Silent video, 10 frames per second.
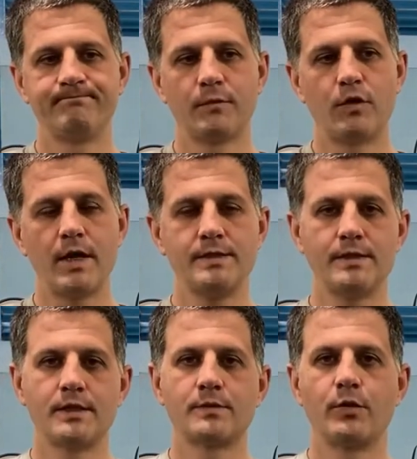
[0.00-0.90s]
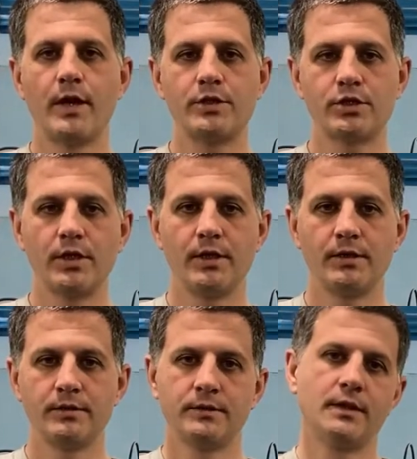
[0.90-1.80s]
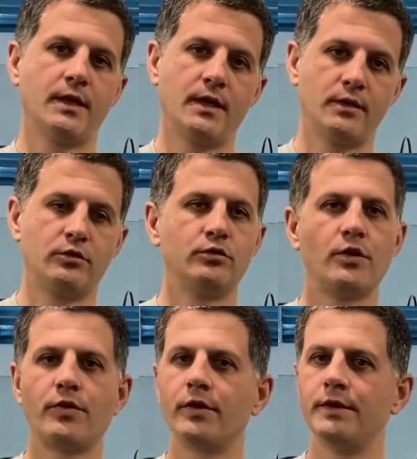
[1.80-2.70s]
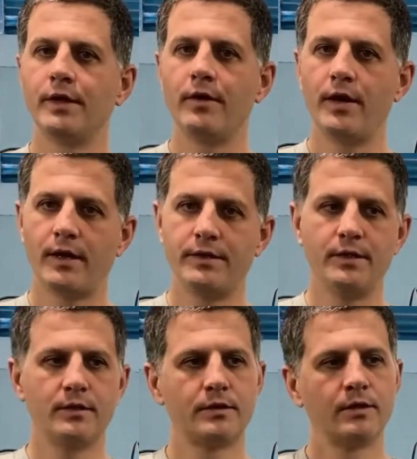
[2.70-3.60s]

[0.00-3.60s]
rises exponentially to the 3rd degree. I think,